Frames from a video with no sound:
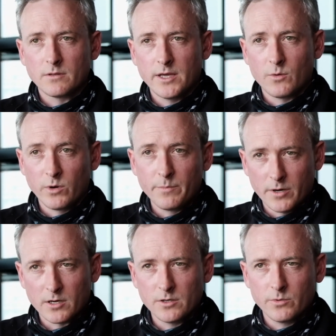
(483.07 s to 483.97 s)
that we
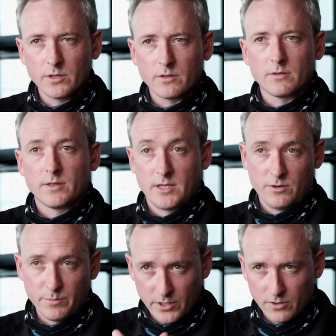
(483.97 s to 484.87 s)
partner with, that
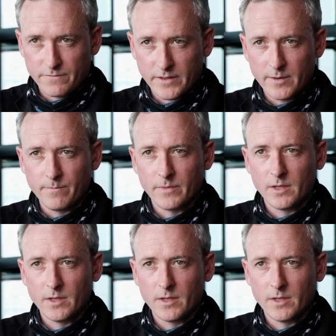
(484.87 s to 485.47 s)
would be good for them.